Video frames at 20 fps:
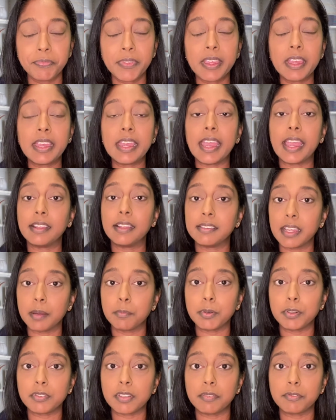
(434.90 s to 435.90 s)
Examples
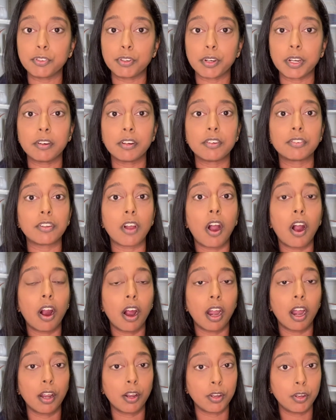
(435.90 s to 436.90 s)
of triggers are
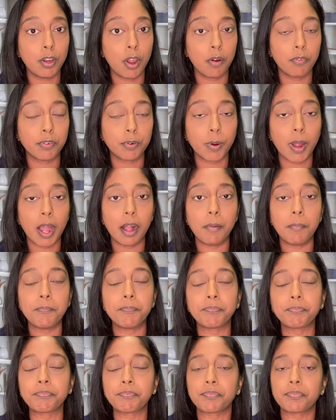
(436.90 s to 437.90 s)
Novarel,
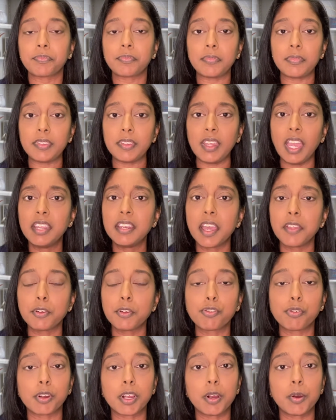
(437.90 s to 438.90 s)
Another
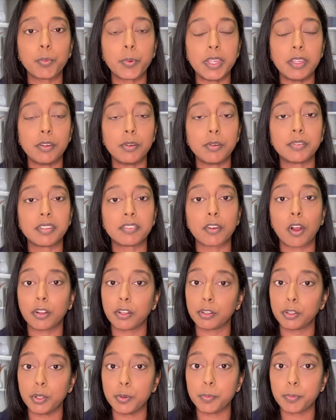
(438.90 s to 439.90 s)
trigger we use is called a
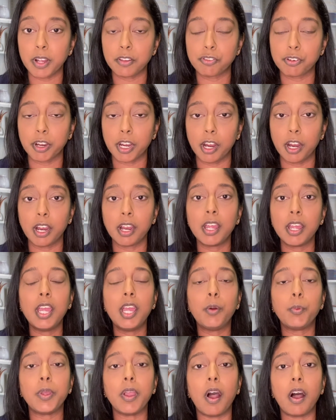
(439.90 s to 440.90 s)
Lupron trigger. We
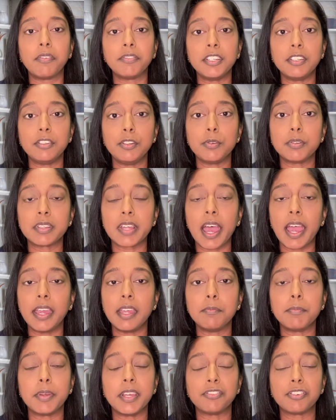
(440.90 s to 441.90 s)
often use that in
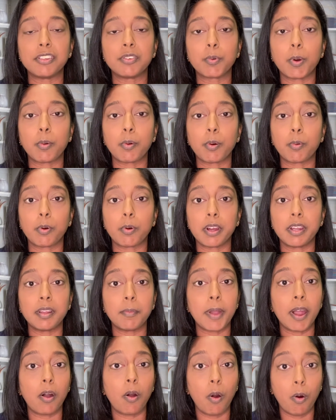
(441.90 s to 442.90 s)
patients where we're worried
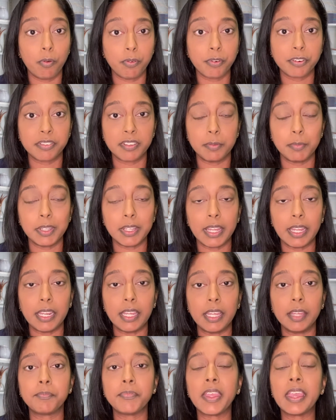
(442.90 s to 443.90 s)
about overstimulating,
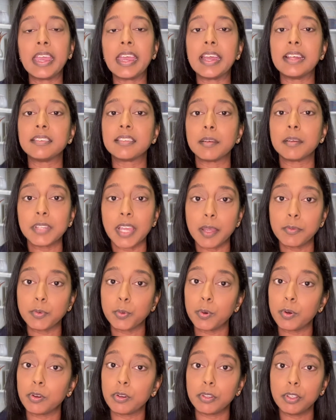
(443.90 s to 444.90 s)
and sometimes we'll
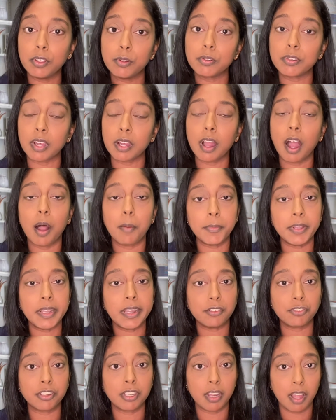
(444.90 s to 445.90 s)
use a
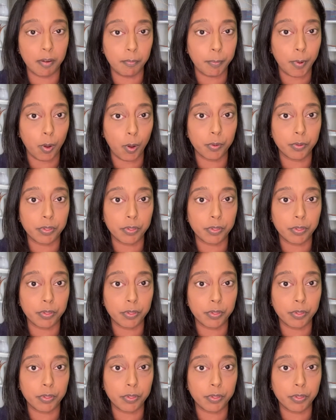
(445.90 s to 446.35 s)
combination of both.